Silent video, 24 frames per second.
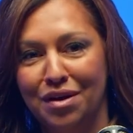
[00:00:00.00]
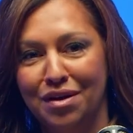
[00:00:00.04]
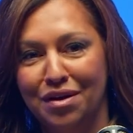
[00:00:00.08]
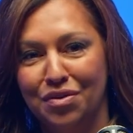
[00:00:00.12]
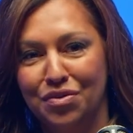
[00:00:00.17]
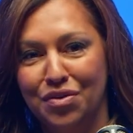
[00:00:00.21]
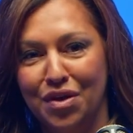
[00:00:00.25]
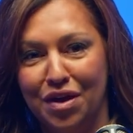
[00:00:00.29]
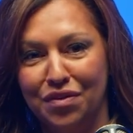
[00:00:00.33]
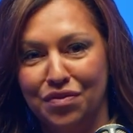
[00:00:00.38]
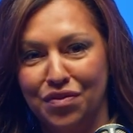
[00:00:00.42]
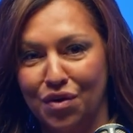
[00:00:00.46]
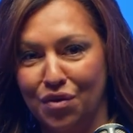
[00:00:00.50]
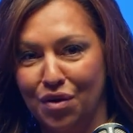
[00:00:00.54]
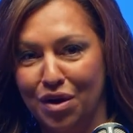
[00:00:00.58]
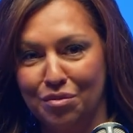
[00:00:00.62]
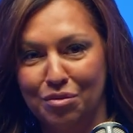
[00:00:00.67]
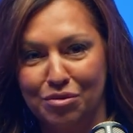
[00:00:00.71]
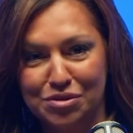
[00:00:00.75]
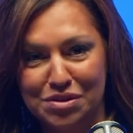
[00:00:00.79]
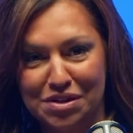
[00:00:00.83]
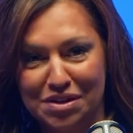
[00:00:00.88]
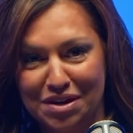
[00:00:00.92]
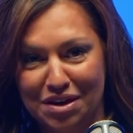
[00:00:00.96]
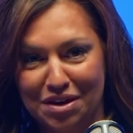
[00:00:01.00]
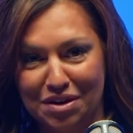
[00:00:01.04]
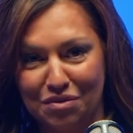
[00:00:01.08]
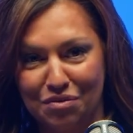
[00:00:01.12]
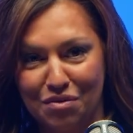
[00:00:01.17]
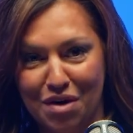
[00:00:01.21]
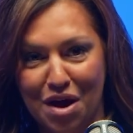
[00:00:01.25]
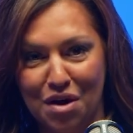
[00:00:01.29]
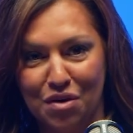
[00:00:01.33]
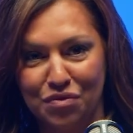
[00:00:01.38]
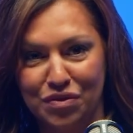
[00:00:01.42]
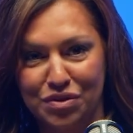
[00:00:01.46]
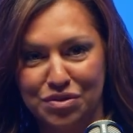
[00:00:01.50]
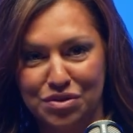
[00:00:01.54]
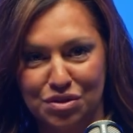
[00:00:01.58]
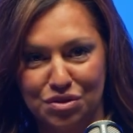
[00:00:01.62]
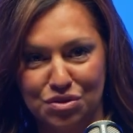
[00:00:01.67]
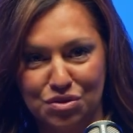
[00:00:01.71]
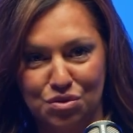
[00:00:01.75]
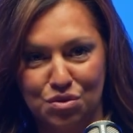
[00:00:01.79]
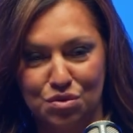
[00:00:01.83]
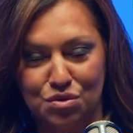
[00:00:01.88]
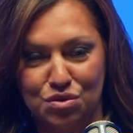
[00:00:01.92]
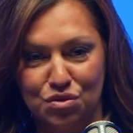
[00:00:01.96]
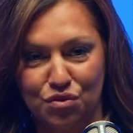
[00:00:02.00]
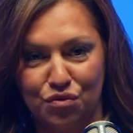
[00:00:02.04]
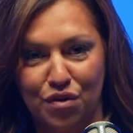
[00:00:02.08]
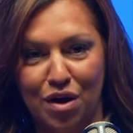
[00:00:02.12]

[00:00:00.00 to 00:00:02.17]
that they're able to get around this exclusive